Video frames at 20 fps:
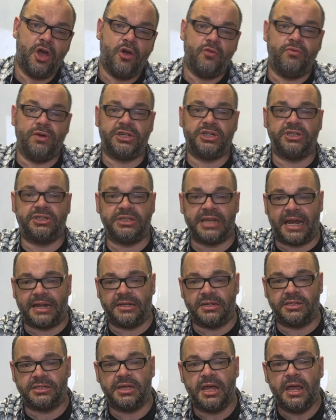Richard
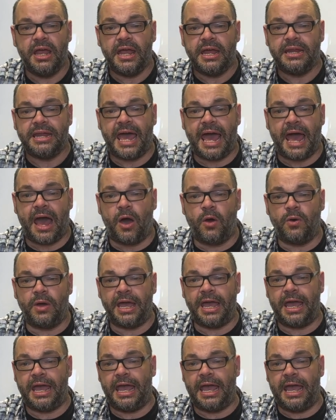Sanders. Now,
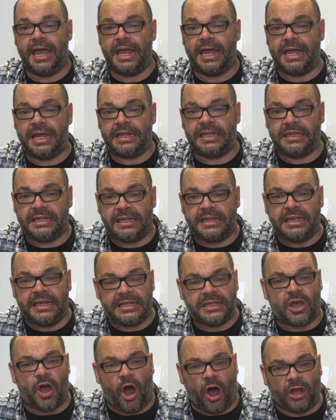it, it,
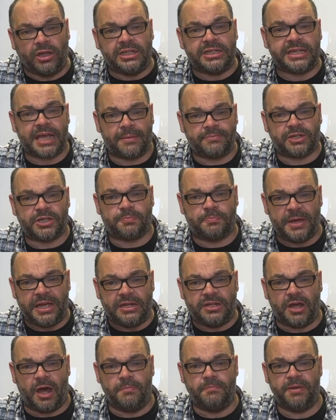this concept has
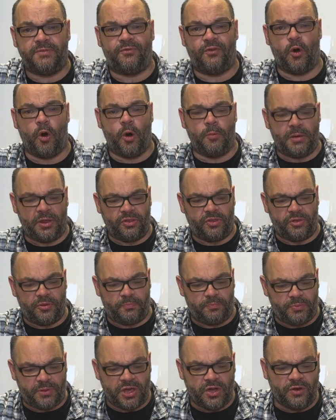been done before, but the
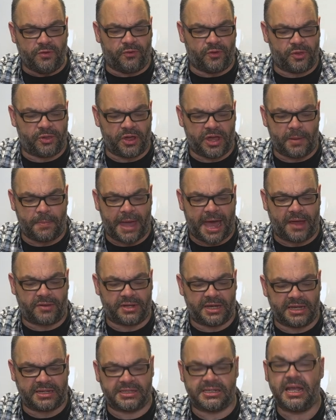beautiful thing about
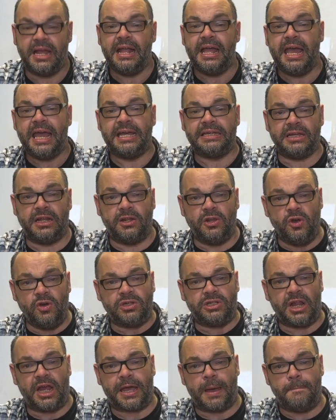this is it
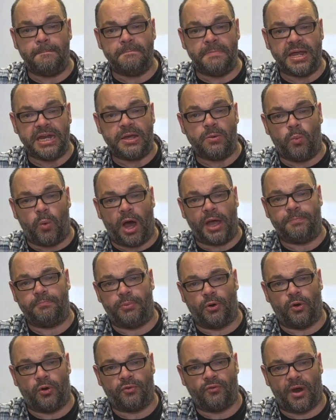looks like a mini
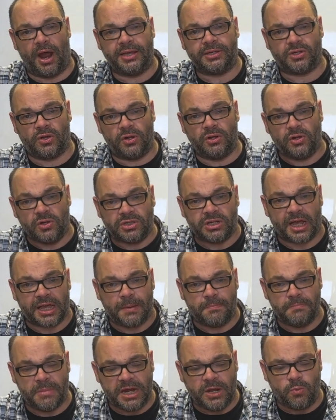whiteboard, right? So it looks like a
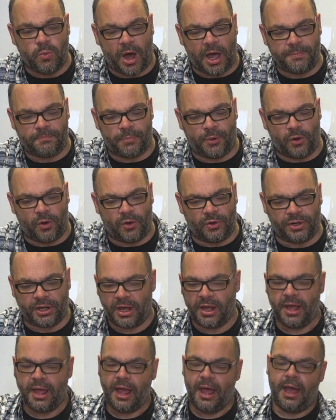mini whiteboard,
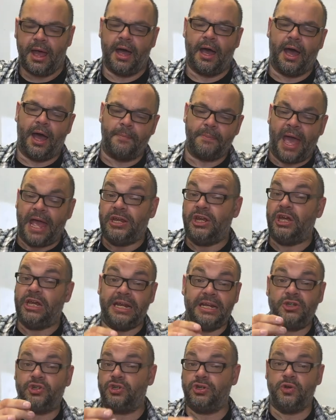um, and you can
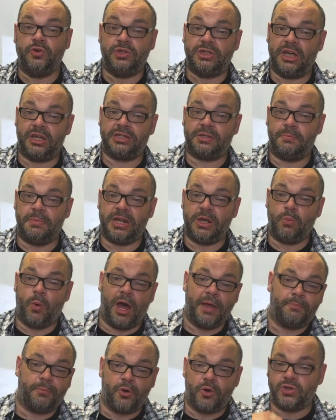introduce it as a mini
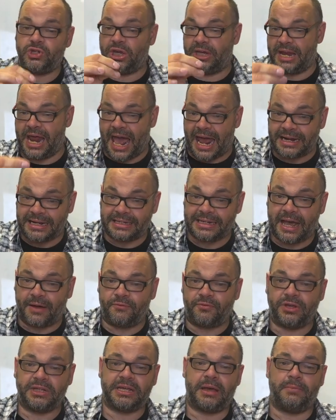whiteboard. You can hand it out
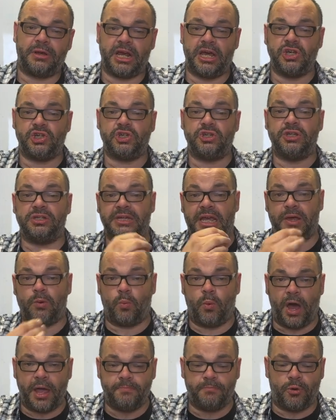for examination. You take a
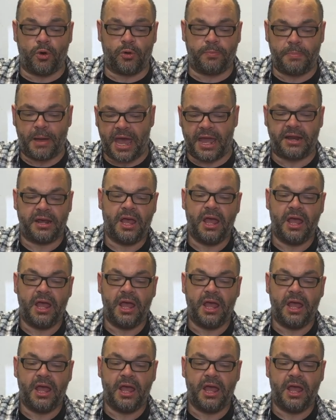whiteboard pen,